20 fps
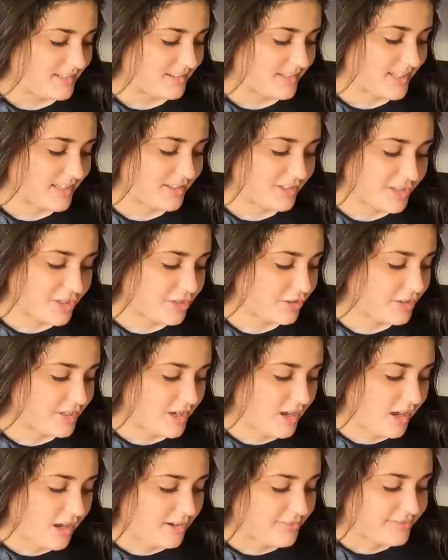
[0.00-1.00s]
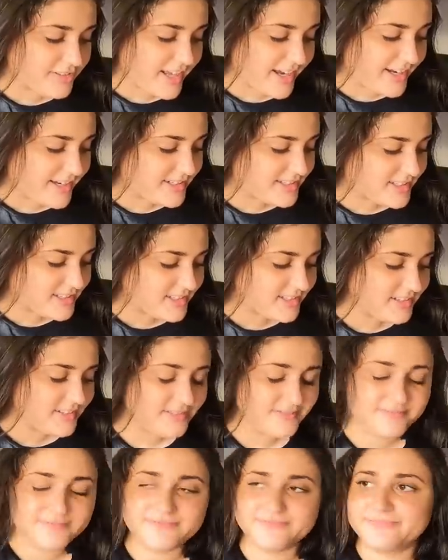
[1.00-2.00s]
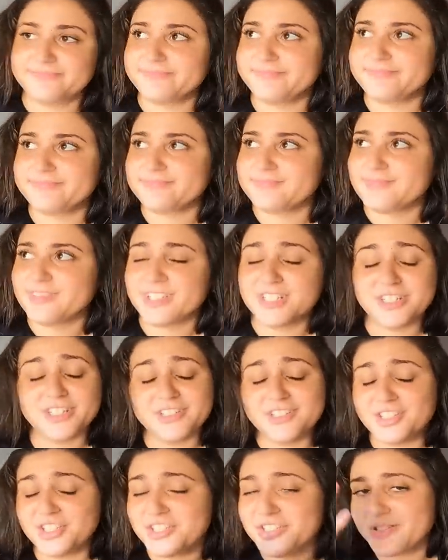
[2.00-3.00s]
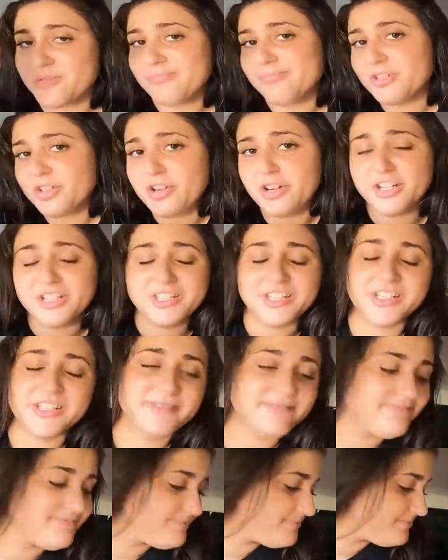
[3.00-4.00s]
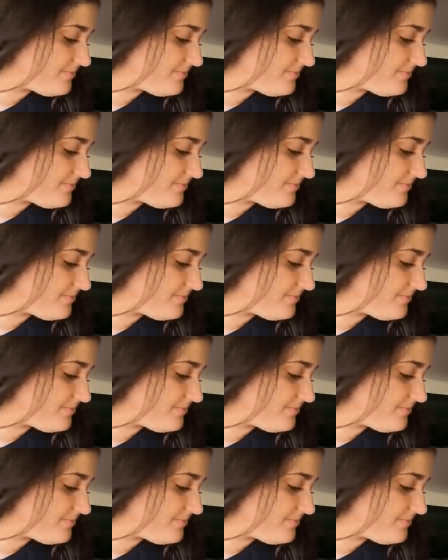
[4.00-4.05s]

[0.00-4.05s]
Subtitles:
Like, literally all flies. It's just crazy.